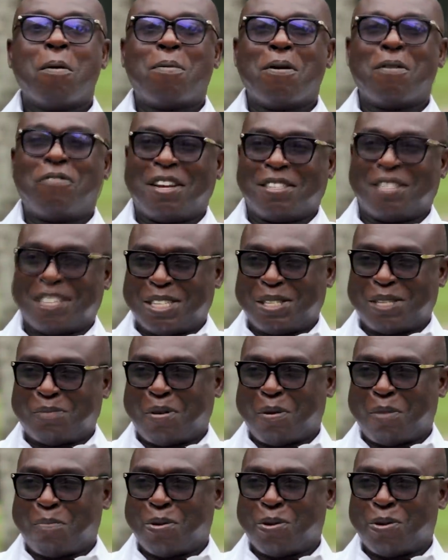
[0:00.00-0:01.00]
Ever perfect
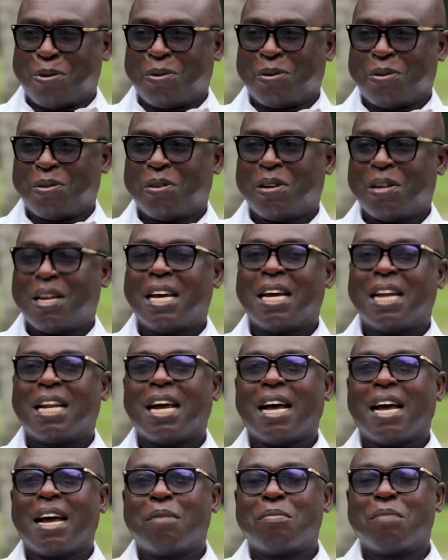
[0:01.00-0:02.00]
sentiment pong,
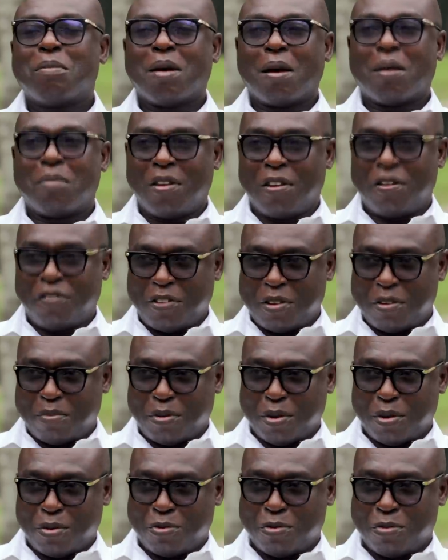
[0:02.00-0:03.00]
and I may mammy
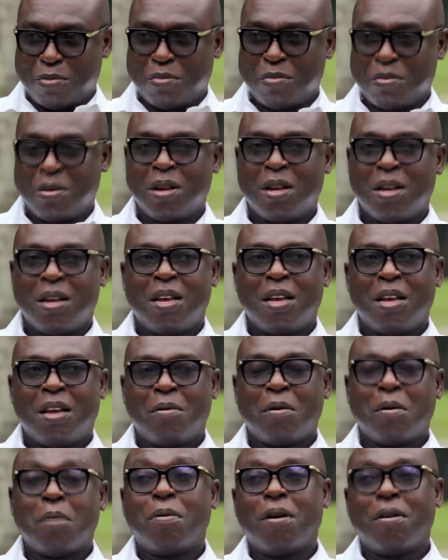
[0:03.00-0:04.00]
if it be a coon.
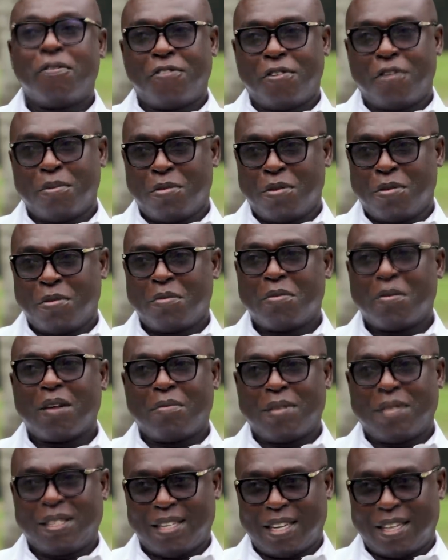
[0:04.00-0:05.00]
Ever perfume,
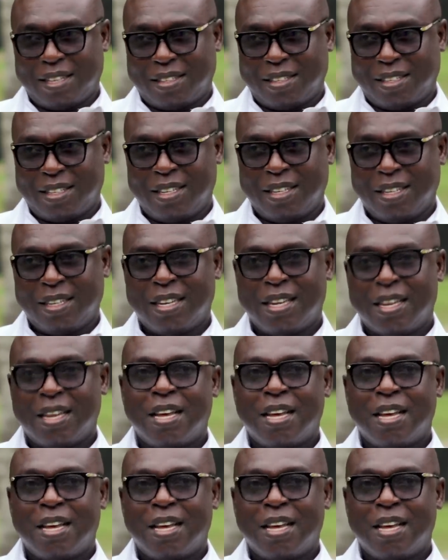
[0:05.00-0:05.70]
mamma Tiasi.